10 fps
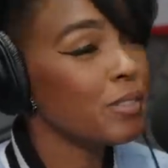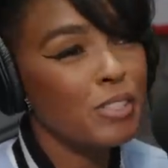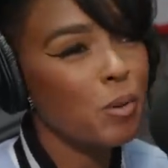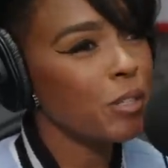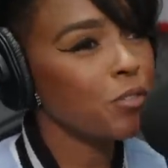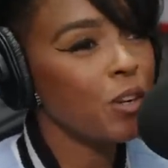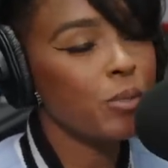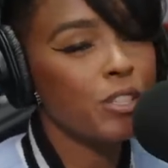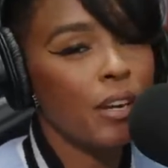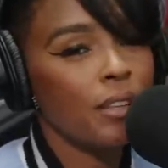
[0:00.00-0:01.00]
It was so much
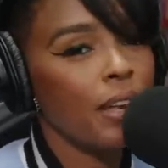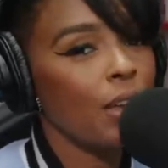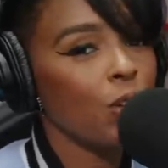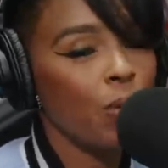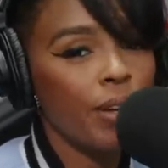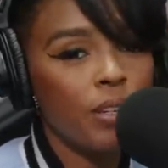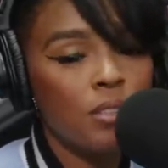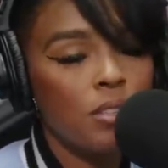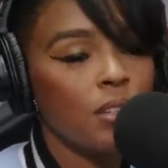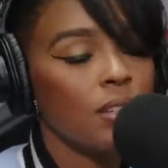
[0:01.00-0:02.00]
fun. We shot that in
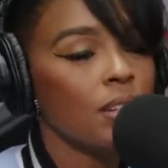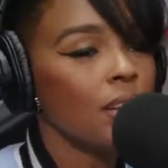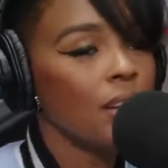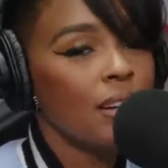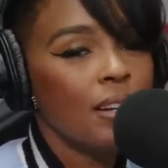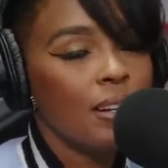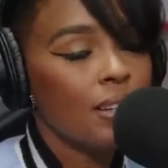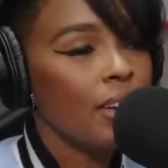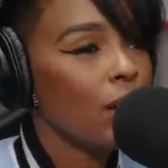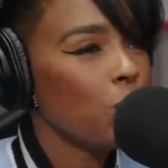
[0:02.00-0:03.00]
Greece and
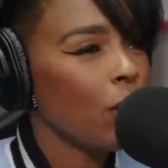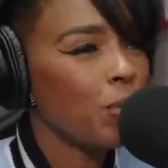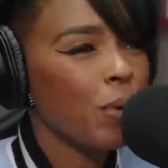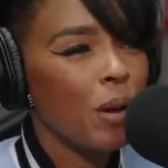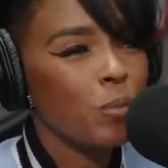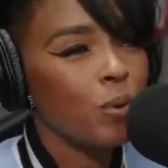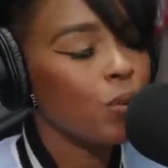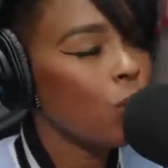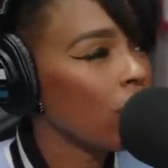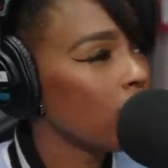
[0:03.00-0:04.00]
yeah, working with Edward
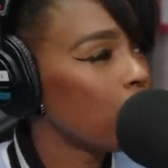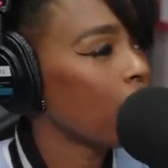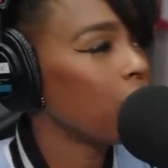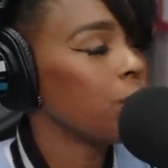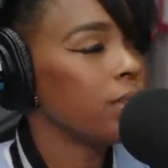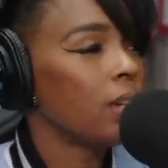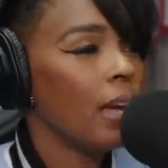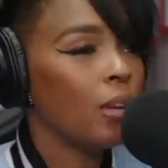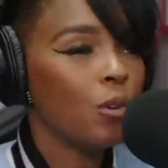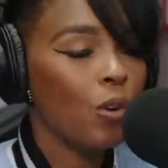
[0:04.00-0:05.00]
Norton, working with
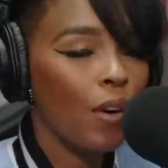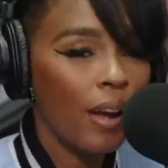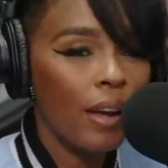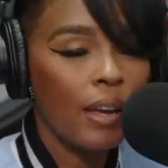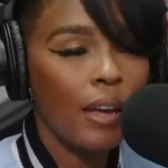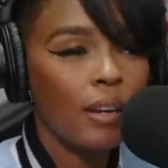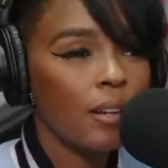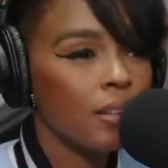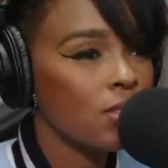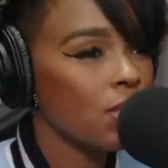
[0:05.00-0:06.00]
Daniel Craig, Kate
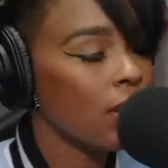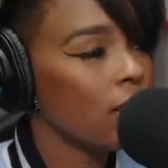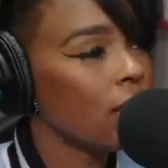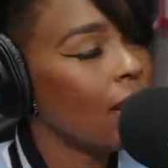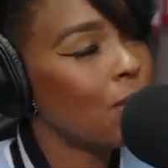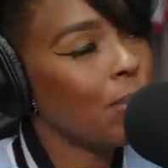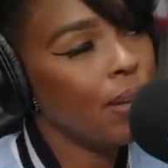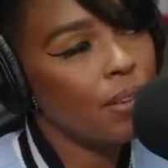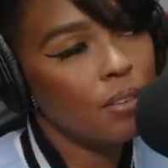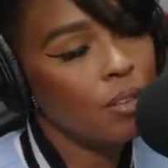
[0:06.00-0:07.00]
Hudson. I
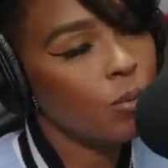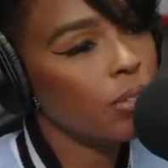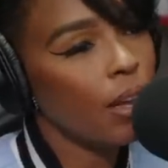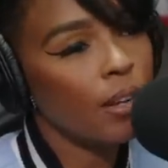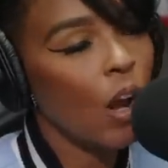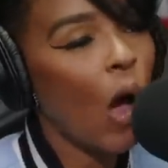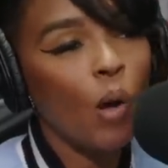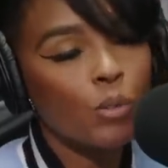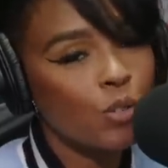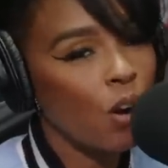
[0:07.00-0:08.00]
mean, it was like an
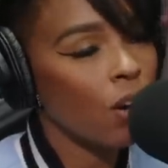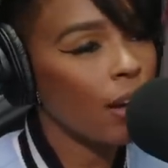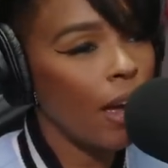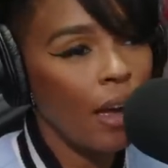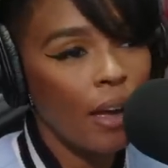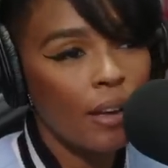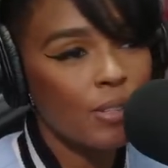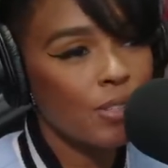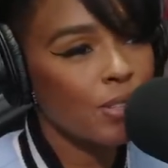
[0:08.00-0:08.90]
all star. And you get cast.